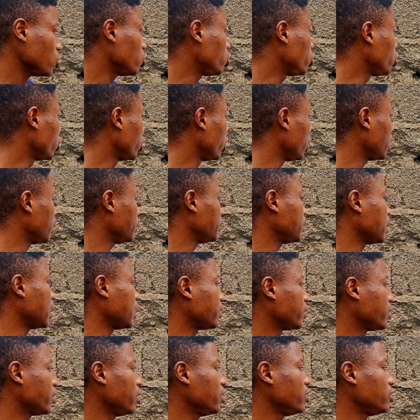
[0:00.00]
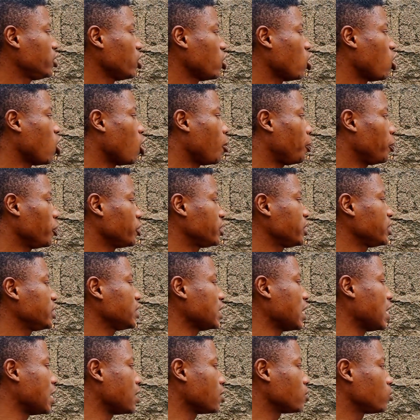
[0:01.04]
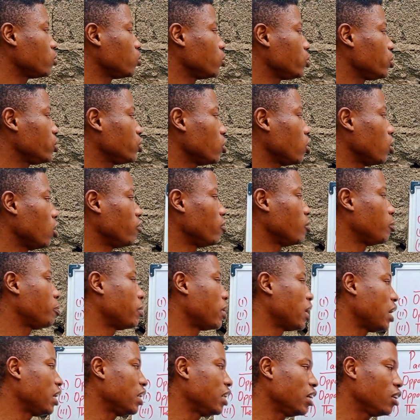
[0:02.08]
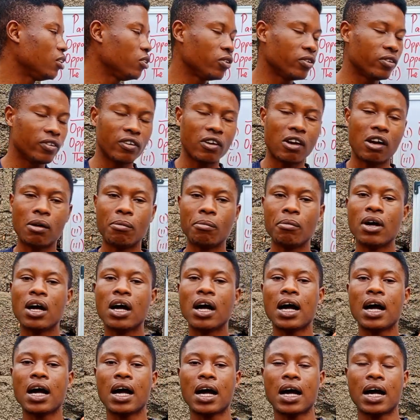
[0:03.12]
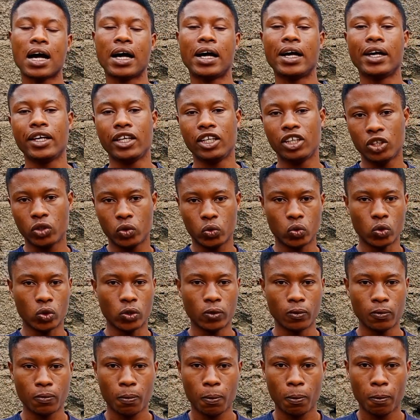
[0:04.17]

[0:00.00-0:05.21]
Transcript: theorem that says the opposite angles of a parallelogram are equal.